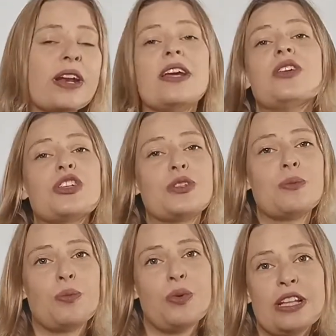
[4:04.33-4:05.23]
What are your
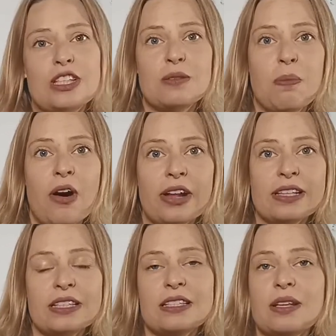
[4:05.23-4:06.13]
sweet
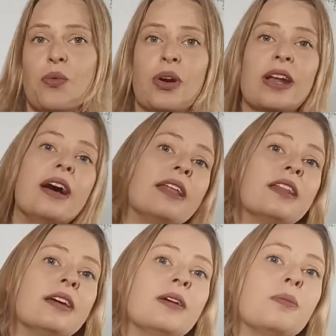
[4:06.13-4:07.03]
spots? What
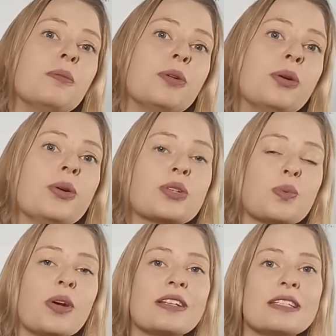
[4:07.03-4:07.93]
are the
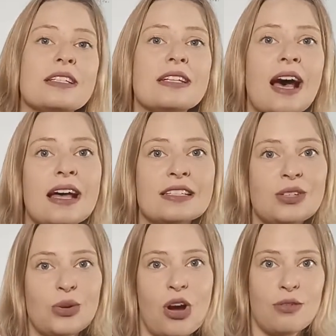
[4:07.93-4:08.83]
perks? What is the
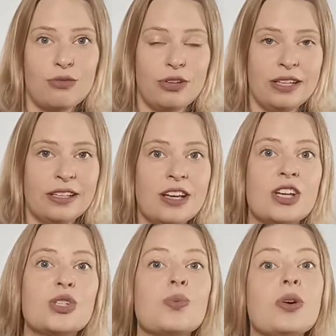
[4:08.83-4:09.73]
task you're offering?
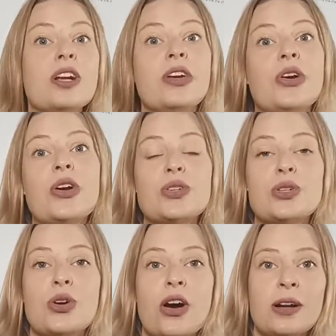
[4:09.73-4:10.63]
So what are you
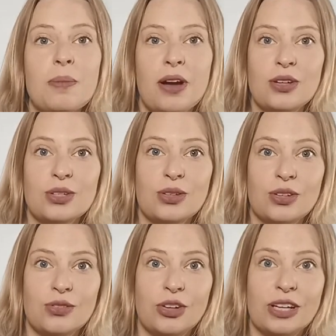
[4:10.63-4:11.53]
going to talk about
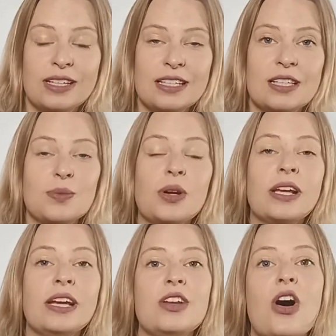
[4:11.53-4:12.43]
to those volunteers?
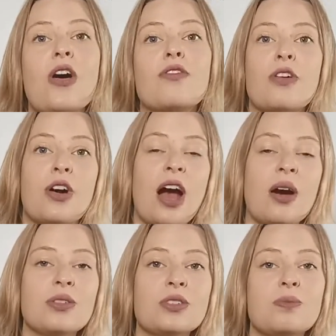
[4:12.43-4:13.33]
What can you
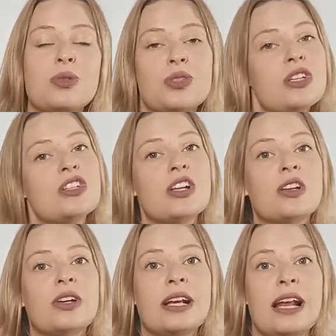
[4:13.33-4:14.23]
offer? How's the
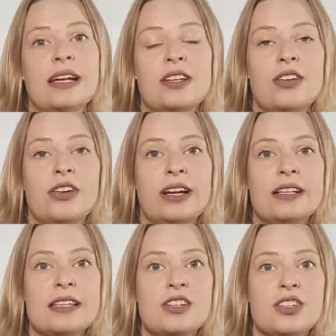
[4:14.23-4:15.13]
procedure looking like in your
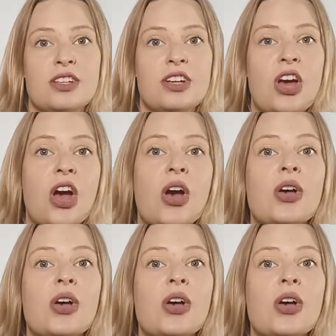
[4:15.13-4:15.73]
organization?